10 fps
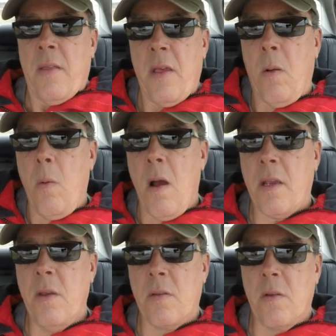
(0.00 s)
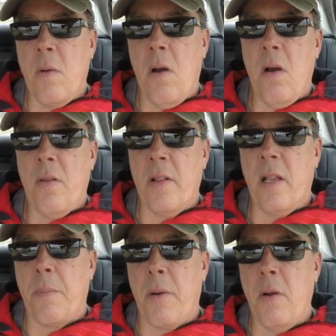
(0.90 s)
they'll walk you through all the
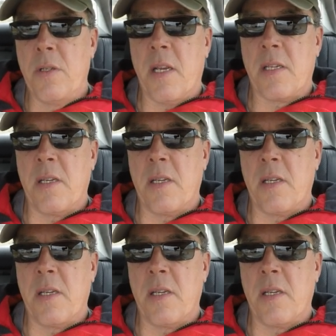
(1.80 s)
little projects